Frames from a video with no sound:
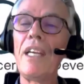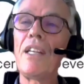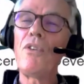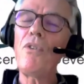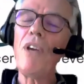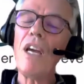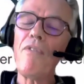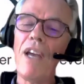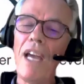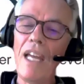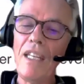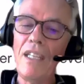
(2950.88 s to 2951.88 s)
Do you have
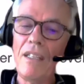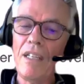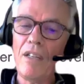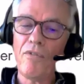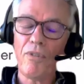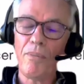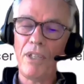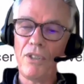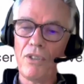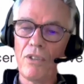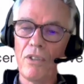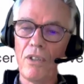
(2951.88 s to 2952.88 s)
any
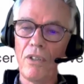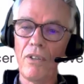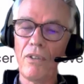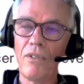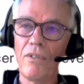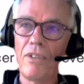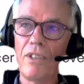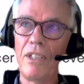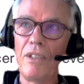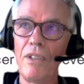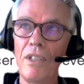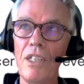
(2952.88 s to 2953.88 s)
information on
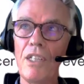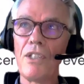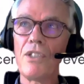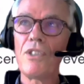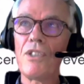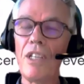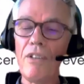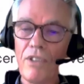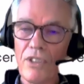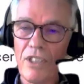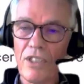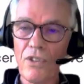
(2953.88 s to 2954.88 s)
the
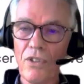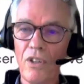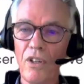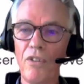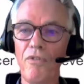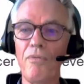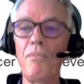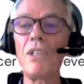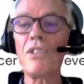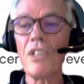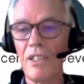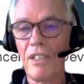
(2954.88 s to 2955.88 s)
seriousness of
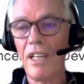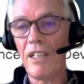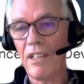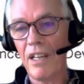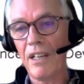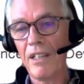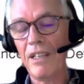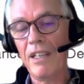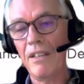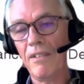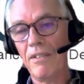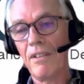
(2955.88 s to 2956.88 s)
missing data
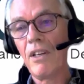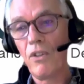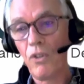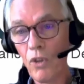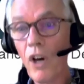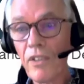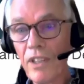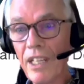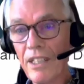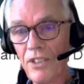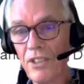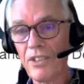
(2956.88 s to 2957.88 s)
in non
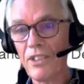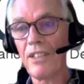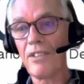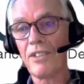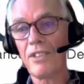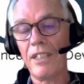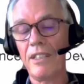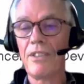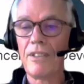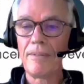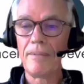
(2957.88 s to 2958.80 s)
cancer center sites?